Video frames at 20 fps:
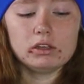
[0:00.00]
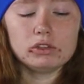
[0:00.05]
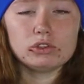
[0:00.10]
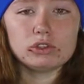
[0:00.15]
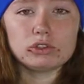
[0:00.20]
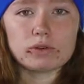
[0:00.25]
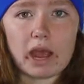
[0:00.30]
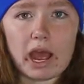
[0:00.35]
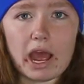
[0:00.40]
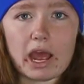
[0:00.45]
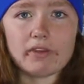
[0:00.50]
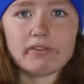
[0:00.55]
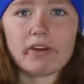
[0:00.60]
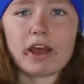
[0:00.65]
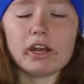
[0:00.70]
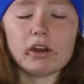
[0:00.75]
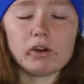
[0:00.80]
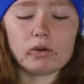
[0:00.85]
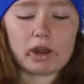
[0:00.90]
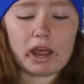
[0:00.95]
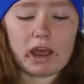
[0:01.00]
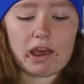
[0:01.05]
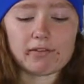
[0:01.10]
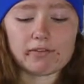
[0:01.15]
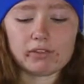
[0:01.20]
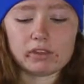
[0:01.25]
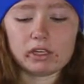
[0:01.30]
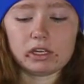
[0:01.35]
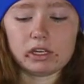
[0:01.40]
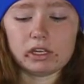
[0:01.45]
drive, I don't have
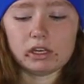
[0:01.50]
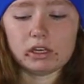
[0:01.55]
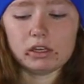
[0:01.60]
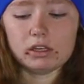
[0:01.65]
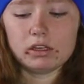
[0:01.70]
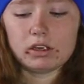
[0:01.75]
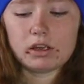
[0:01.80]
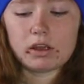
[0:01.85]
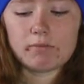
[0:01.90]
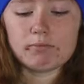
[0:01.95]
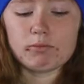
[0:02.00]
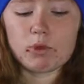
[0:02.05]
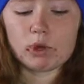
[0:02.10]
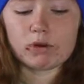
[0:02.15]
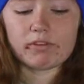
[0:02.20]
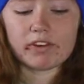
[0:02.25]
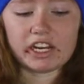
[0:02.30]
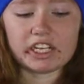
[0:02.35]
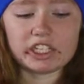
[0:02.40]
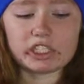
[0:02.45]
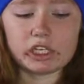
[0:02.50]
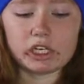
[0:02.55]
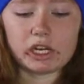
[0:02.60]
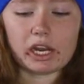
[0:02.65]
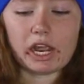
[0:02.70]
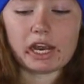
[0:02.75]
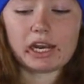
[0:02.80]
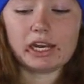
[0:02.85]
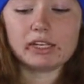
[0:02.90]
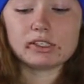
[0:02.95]
the motivation,
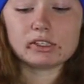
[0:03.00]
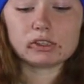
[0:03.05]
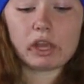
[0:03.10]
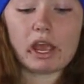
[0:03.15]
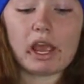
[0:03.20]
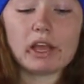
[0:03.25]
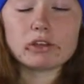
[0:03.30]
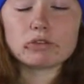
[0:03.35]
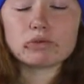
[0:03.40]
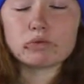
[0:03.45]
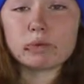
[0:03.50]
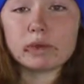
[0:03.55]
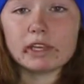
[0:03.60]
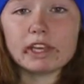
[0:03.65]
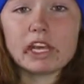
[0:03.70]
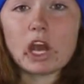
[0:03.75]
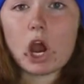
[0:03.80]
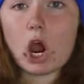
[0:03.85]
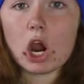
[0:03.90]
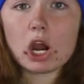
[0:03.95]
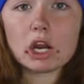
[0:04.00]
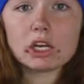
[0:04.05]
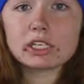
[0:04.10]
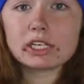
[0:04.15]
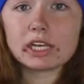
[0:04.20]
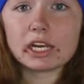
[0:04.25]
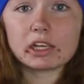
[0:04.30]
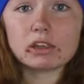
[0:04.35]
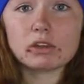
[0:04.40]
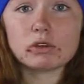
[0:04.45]
and it's really hard
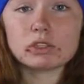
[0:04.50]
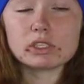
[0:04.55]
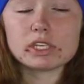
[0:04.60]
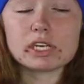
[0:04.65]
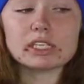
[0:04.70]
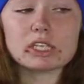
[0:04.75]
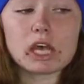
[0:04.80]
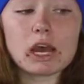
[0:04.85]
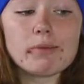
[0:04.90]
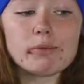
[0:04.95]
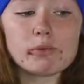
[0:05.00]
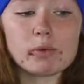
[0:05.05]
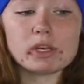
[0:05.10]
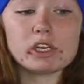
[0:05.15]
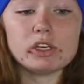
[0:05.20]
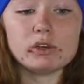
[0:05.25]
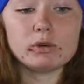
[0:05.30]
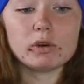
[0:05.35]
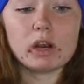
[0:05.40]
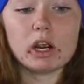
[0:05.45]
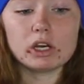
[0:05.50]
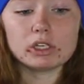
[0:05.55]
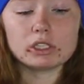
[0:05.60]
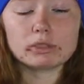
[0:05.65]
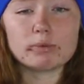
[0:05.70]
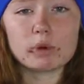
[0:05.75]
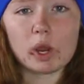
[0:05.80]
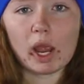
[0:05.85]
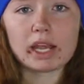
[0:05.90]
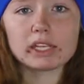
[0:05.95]
to get those things up when you are
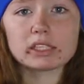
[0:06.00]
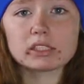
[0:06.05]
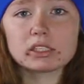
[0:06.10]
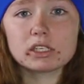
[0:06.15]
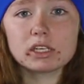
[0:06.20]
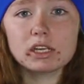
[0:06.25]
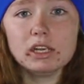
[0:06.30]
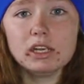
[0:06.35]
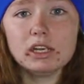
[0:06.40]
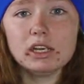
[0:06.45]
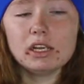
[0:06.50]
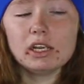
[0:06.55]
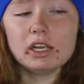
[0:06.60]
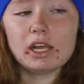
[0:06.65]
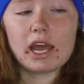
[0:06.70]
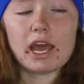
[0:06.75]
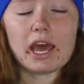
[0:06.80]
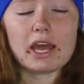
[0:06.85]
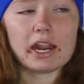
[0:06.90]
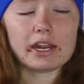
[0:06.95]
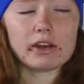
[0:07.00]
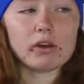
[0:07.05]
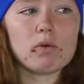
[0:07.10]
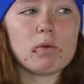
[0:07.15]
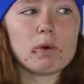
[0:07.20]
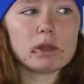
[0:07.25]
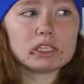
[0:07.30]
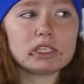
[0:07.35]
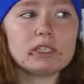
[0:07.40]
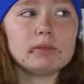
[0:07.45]
depressed. And I don't
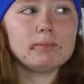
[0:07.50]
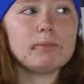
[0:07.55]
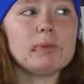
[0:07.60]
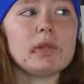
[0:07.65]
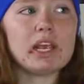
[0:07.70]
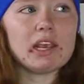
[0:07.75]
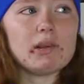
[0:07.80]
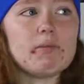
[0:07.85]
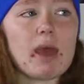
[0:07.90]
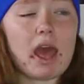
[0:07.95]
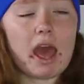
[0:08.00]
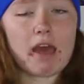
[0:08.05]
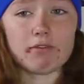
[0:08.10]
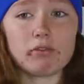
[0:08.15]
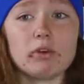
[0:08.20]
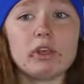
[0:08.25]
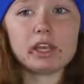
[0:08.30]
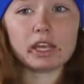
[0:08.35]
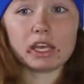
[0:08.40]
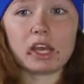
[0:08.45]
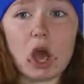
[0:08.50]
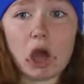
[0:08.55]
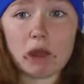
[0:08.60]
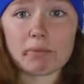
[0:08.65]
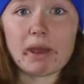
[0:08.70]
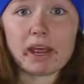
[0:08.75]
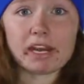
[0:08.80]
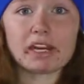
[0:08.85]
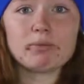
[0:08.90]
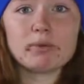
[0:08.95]
want to blame everything on
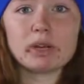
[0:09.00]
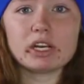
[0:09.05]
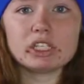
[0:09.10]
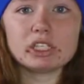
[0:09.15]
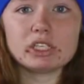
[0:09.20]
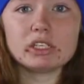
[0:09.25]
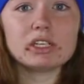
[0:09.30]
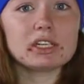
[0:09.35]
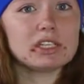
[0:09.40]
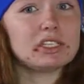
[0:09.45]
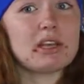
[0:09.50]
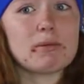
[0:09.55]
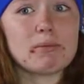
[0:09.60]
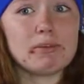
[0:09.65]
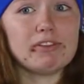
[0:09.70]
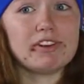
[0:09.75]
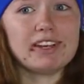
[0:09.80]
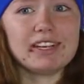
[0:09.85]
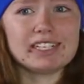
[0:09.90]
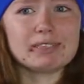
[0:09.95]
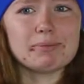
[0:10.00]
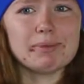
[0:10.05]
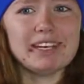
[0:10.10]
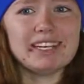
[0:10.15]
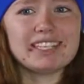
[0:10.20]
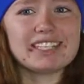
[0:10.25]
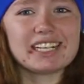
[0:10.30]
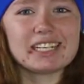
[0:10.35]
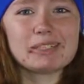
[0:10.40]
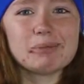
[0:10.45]
my depression, because some of it is me
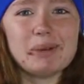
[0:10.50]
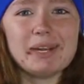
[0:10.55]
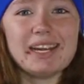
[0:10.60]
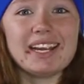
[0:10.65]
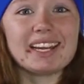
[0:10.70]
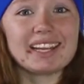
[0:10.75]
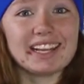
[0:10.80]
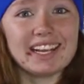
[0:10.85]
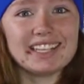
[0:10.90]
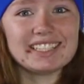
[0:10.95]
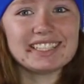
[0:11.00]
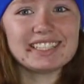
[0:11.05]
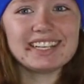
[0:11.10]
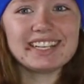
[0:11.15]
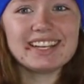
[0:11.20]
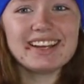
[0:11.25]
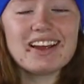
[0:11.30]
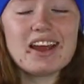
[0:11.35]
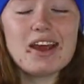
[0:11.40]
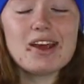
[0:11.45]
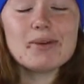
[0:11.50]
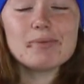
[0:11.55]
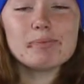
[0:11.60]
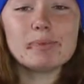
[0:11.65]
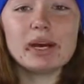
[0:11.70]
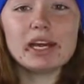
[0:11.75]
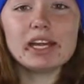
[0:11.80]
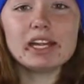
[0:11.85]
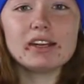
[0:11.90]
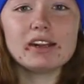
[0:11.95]
just being lazy,
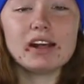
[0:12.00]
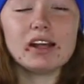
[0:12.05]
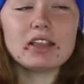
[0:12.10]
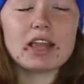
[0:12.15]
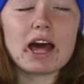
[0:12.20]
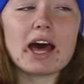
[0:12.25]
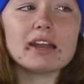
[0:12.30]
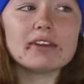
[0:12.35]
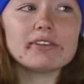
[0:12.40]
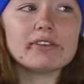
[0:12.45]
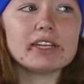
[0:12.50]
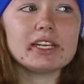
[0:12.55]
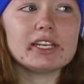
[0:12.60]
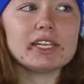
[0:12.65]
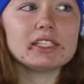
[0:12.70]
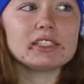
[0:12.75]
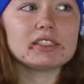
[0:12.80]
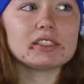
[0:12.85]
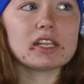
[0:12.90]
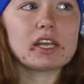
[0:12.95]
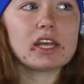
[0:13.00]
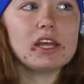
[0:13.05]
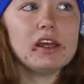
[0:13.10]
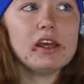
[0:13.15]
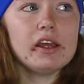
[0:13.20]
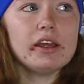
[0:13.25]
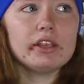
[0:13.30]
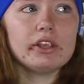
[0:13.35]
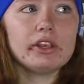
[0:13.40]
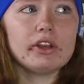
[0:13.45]
but a lot of it is,
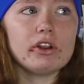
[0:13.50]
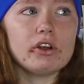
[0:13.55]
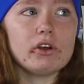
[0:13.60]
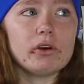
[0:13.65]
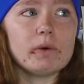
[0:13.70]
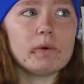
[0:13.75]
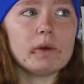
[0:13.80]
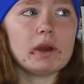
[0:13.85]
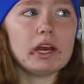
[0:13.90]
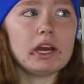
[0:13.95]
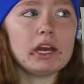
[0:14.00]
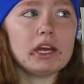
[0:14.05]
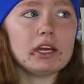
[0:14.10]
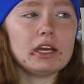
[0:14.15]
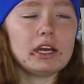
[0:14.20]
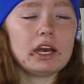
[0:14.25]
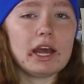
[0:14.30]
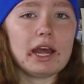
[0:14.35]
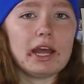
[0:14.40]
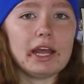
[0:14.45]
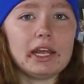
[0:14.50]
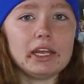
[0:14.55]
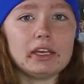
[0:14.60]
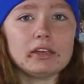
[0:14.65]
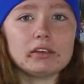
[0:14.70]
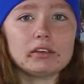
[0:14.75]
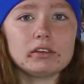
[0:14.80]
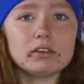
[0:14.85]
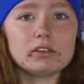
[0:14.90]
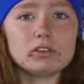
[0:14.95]
you know, I
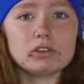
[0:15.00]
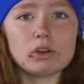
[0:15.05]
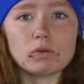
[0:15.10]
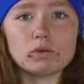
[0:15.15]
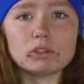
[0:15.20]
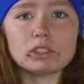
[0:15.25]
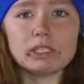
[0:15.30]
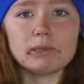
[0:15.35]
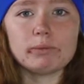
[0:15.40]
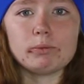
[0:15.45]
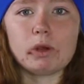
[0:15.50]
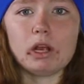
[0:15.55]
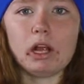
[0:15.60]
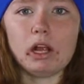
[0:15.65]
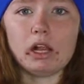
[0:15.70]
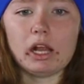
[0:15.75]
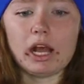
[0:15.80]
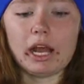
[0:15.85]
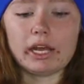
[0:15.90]
don't sleep well,